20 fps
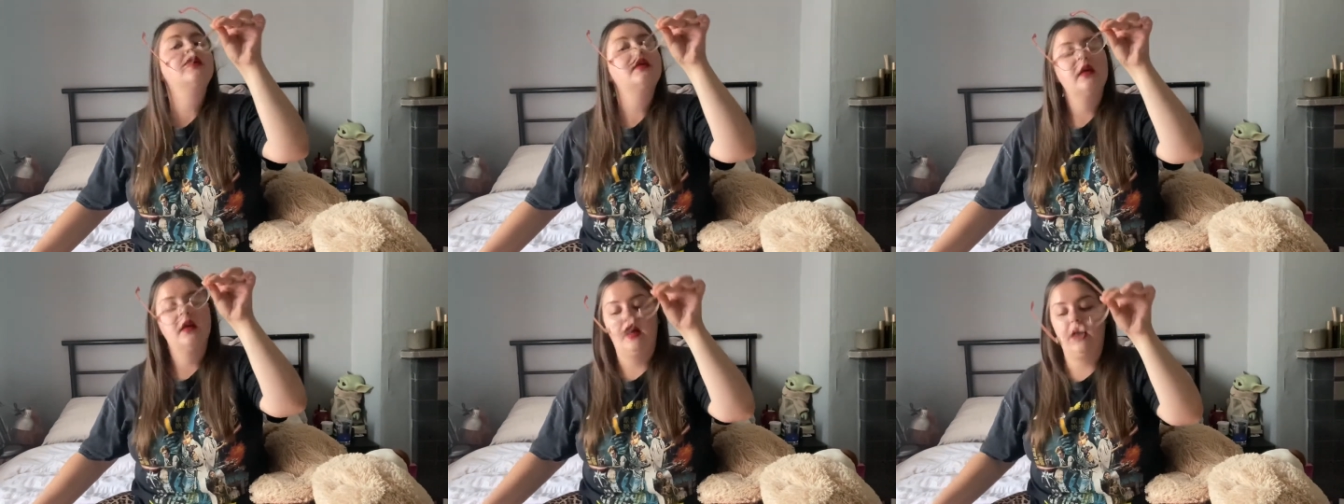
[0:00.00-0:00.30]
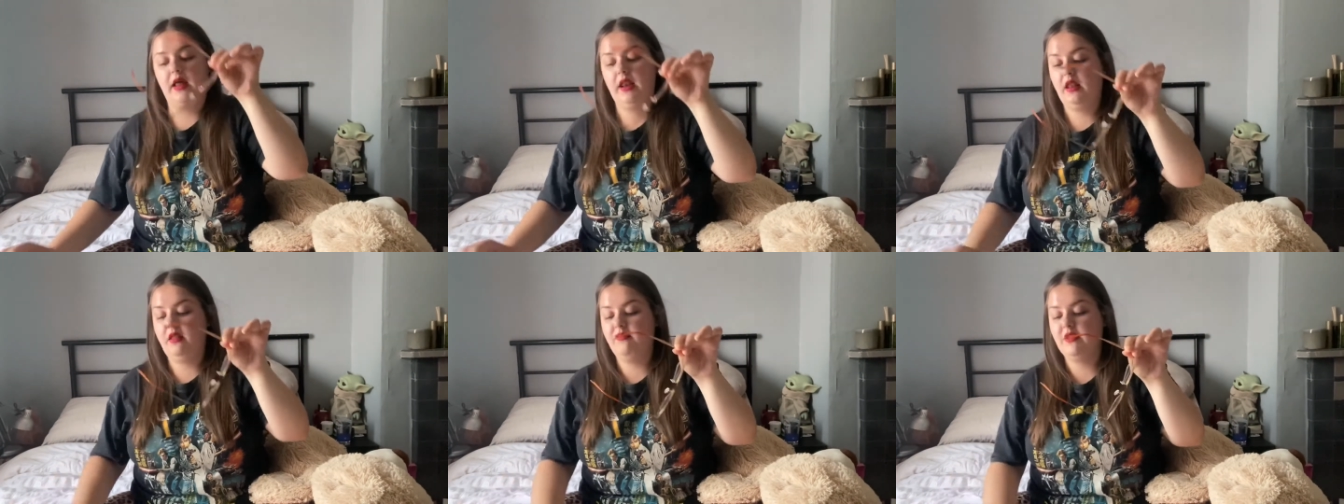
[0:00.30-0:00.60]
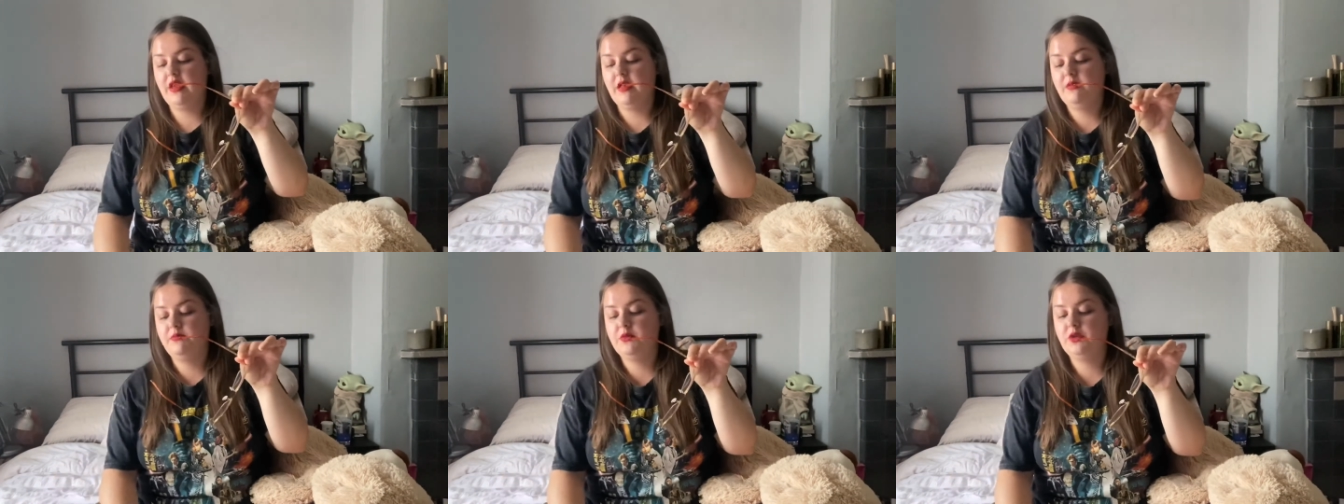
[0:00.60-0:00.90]
I love
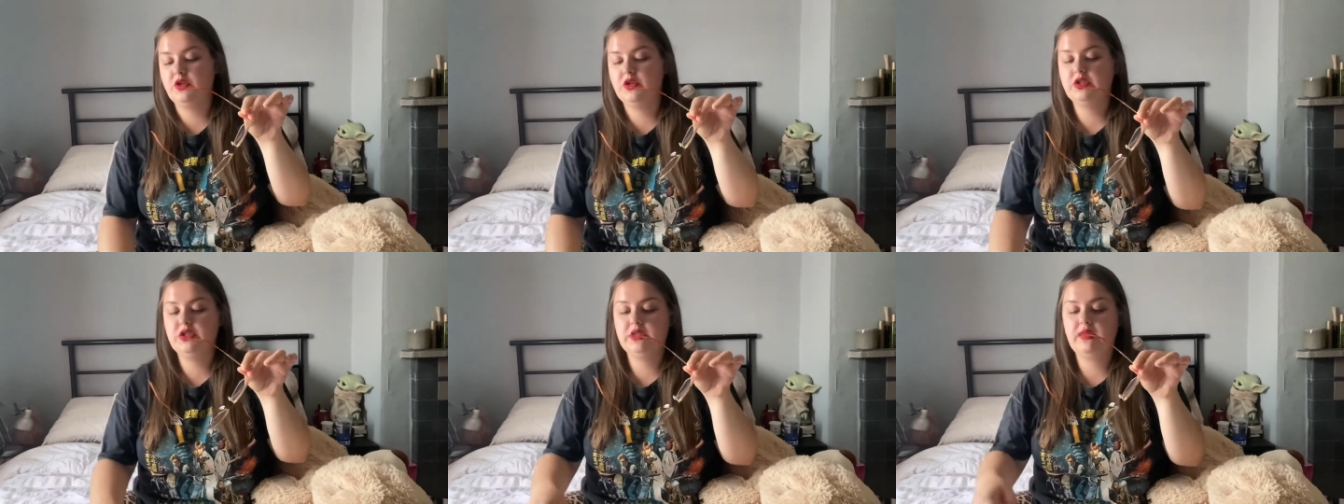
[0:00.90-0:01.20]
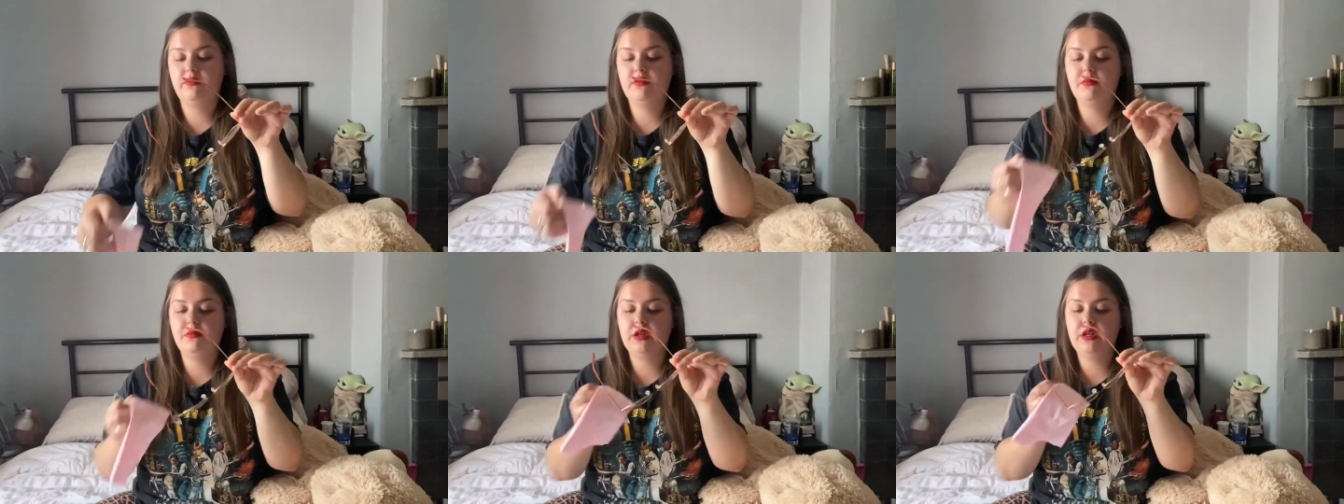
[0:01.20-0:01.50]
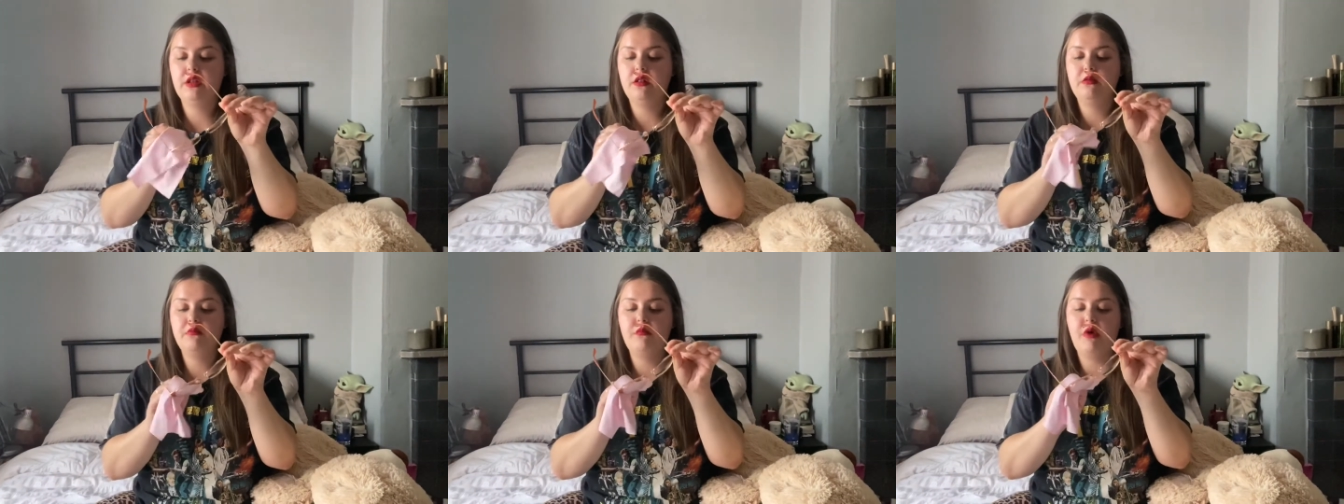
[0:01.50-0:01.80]
it. I'm gonna just give them a
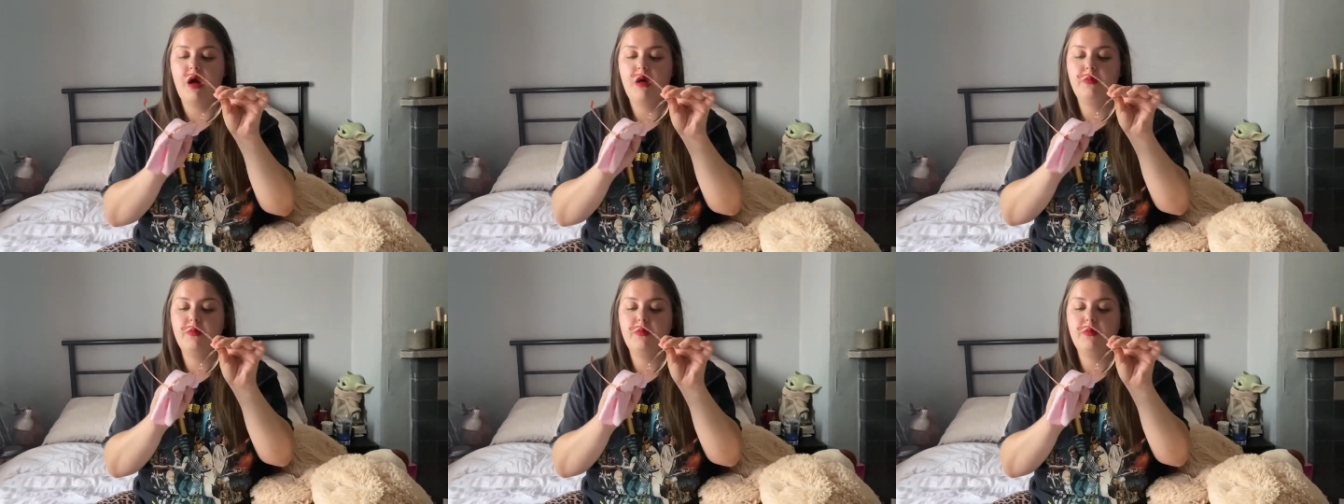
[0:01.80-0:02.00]
little mop